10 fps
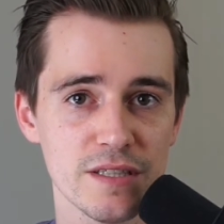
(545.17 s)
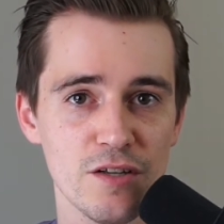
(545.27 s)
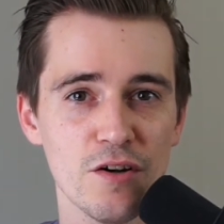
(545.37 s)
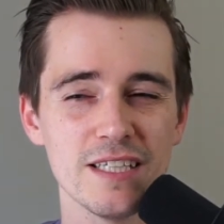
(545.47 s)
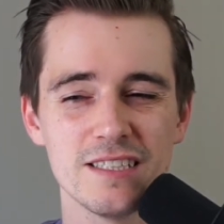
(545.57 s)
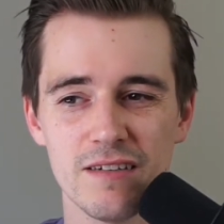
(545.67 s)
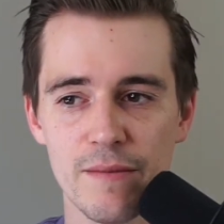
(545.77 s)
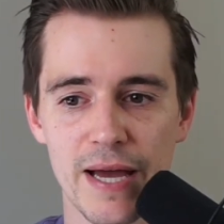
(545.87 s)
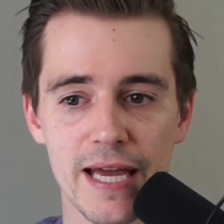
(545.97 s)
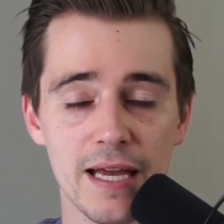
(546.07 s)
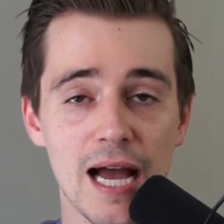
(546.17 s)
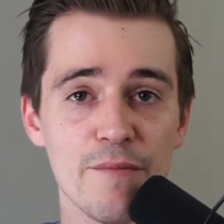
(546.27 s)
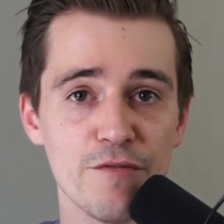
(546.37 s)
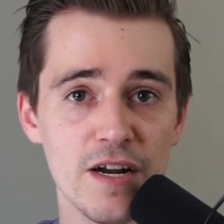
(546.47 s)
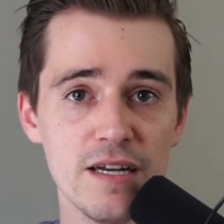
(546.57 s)
They're not necessarily paying
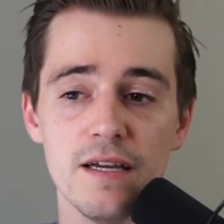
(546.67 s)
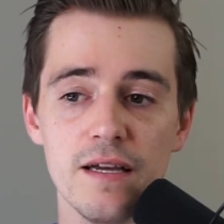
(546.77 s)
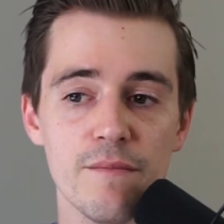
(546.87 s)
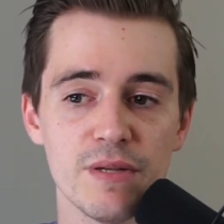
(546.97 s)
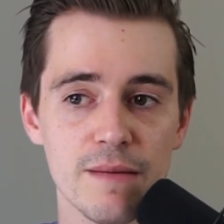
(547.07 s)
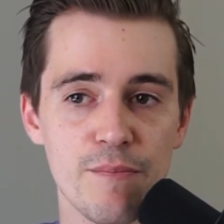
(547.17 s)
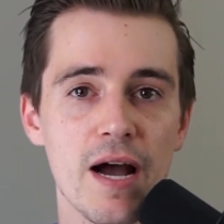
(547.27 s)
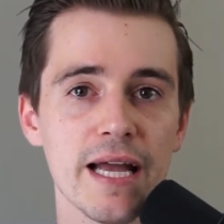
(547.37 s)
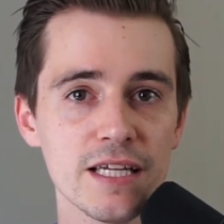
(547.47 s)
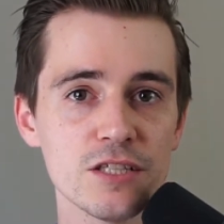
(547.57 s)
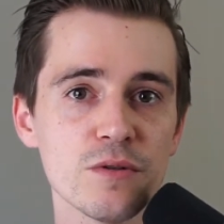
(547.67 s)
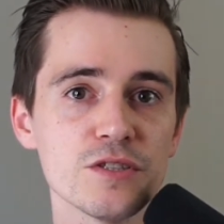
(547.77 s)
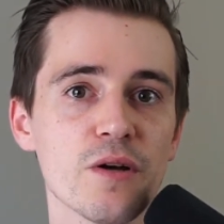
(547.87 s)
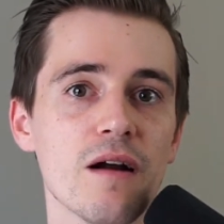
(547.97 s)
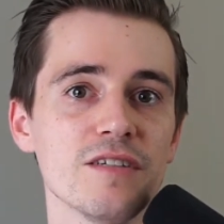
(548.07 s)
upfront, but they're buying into it,
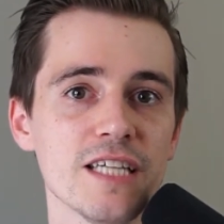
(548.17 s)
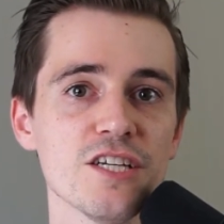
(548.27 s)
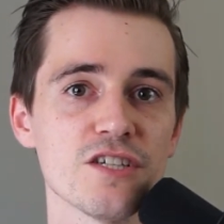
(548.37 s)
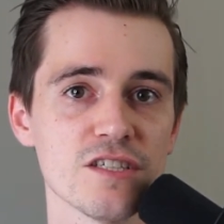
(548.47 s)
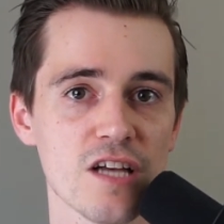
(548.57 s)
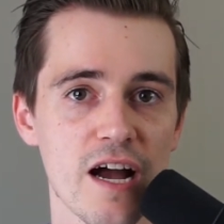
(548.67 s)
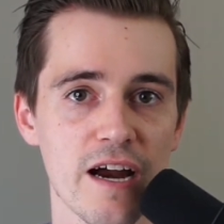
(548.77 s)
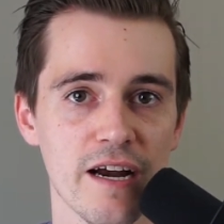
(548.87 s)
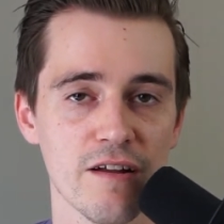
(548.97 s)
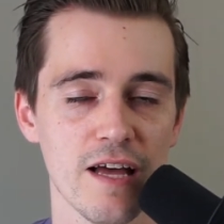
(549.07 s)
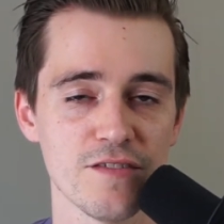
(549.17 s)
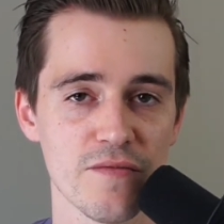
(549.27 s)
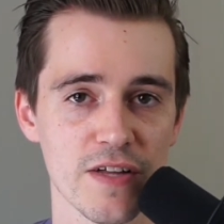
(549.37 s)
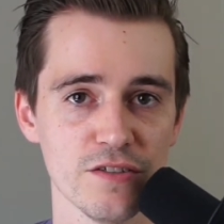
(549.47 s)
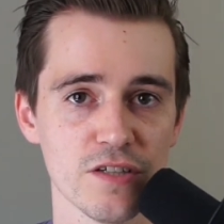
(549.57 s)
so our retention is higher and our lifetime
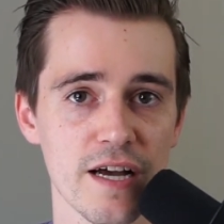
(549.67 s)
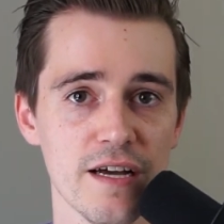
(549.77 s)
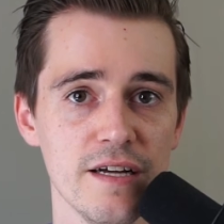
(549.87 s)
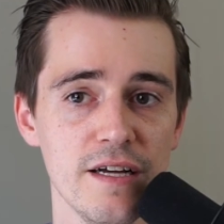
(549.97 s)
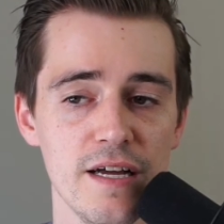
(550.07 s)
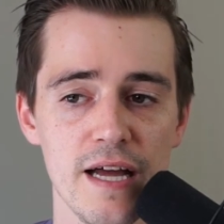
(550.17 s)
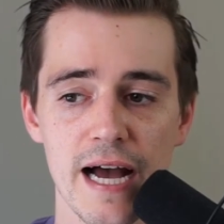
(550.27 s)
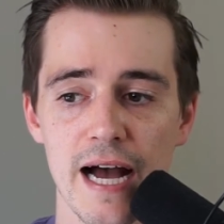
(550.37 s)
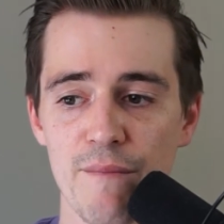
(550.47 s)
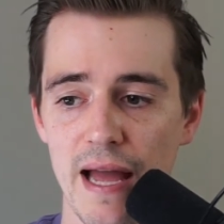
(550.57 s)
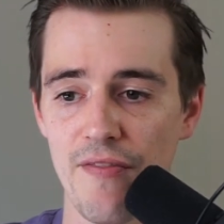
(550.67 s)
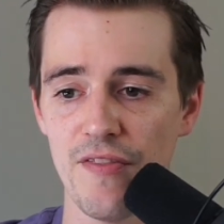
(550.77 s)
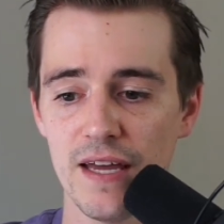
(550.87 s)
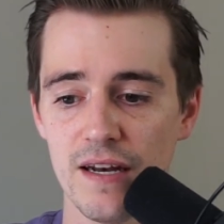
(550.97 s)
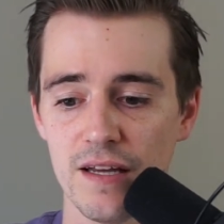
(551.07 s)
value is higher. And
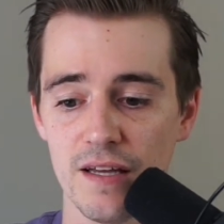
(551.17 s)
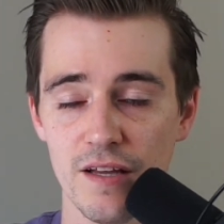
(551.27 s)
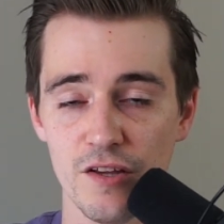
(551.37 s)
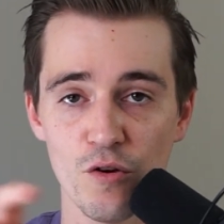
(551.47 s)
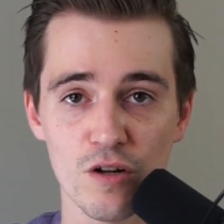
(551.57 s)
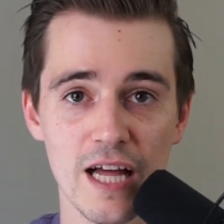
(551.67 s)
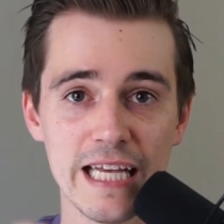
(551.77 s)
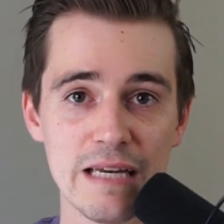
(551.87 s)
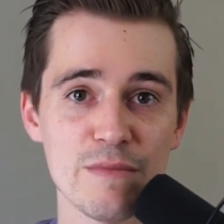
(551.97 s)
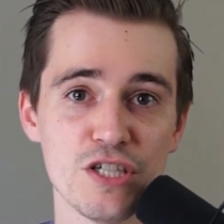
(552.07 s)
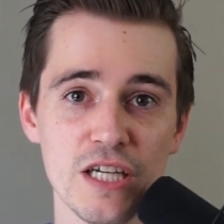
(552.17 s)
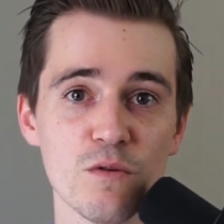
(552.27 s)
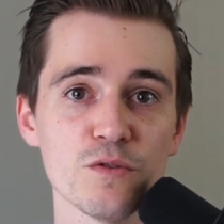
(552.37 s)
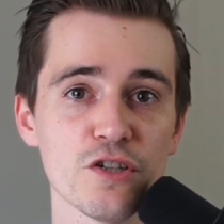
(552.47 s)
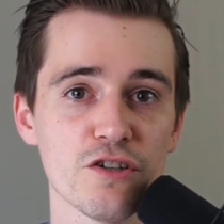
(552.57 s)
then your client getting machine
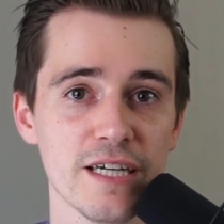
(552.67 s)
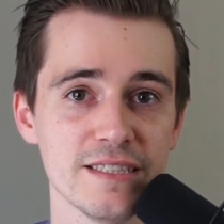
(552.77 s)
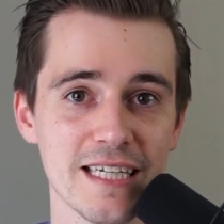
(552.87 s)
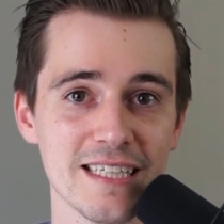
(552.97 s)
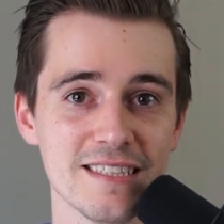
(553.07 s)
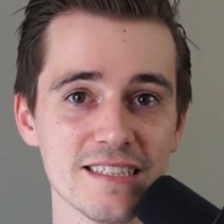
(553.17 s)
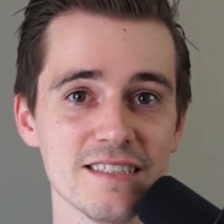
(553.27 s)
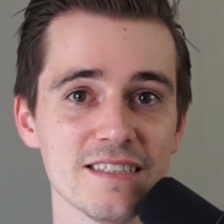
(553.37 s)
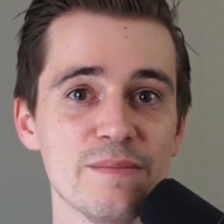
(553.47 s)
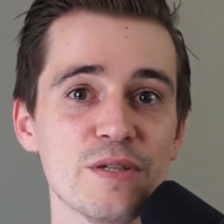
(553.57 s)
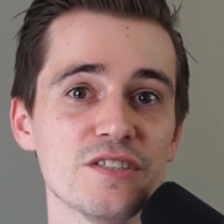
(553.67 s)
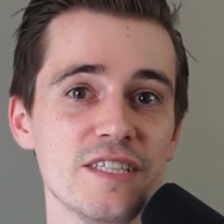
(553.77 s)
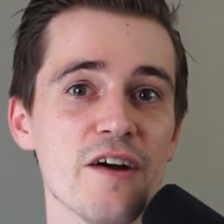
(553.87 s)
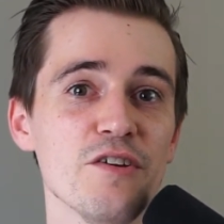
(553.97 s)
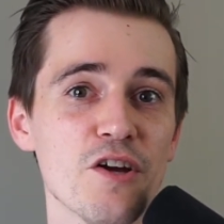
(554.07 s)
also creates that consistency, because
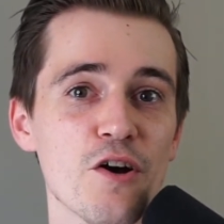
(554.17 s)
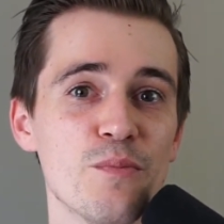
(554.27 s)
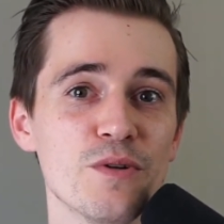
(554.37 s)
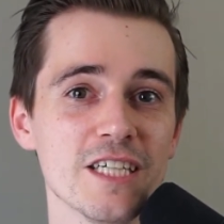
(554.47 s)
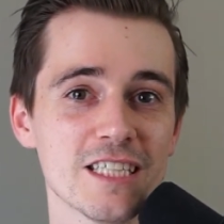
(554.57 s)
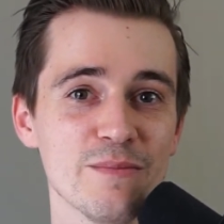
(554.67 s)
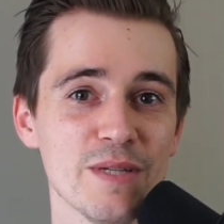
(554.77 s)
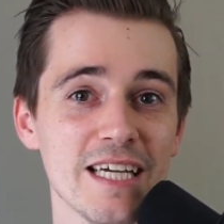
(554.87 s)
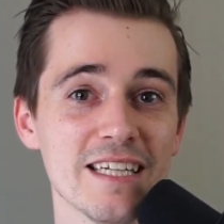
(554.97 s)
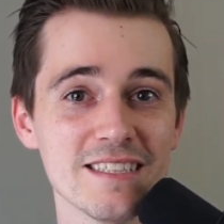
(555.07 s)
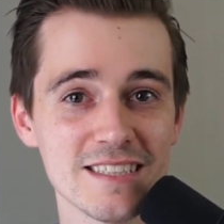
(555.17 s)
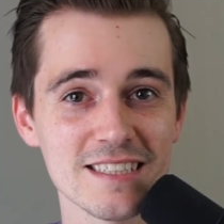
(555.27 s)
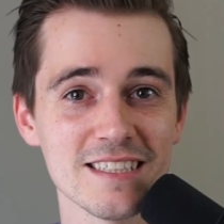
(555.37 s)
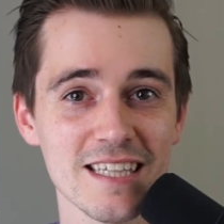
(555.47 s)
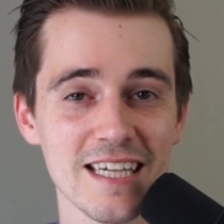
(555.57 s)
now you know predictably and
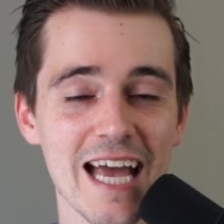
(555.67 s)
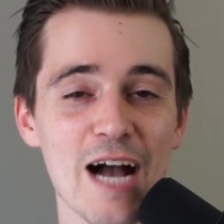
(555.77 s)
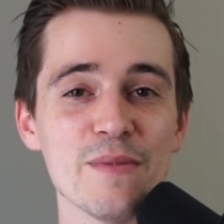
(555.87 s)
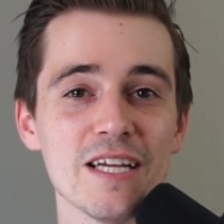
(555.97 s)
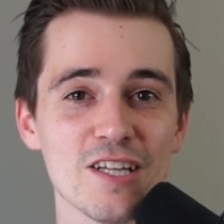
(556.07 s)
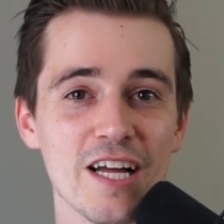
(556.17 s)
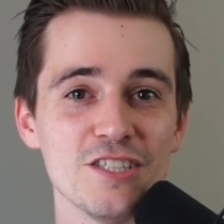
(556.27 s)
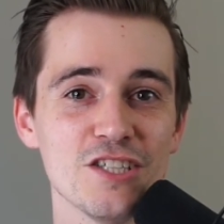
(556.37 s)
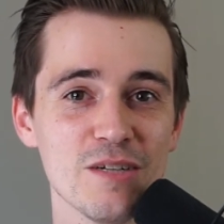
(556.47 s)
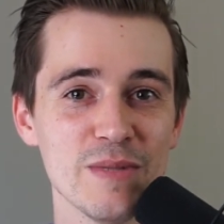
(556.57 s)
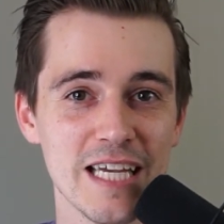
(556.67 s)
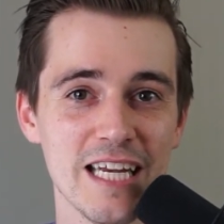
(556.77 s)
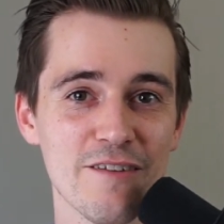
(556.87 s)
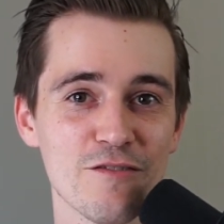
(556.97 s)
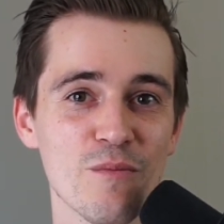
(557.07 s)
consistently how many clients you're going to be
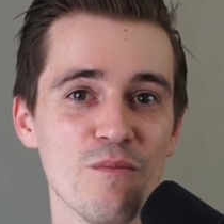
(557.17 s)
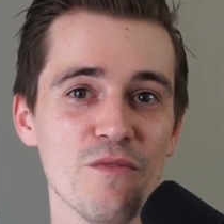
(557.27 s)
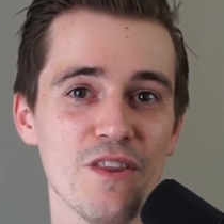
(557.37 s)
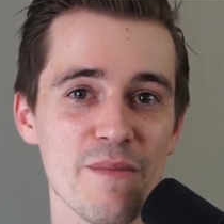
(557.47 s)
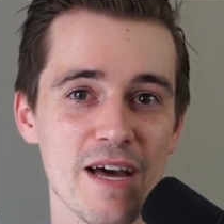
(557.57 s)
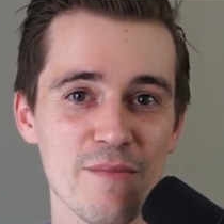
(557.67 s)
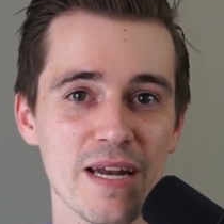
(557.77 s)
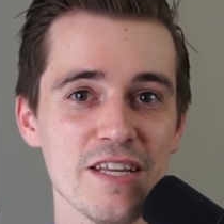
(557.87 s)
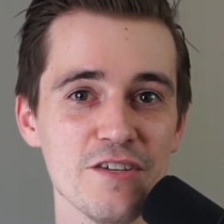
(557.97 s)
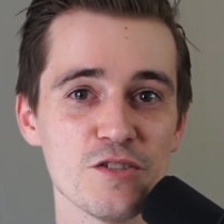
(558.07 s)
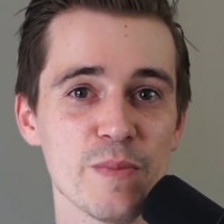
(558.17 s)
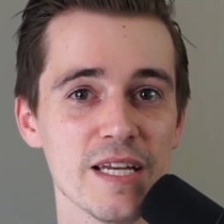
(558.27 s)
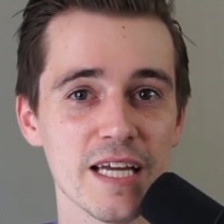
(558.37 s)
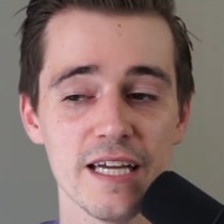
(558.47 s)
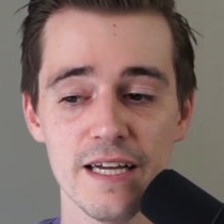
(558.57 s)
getting from the amount of money that you're spending.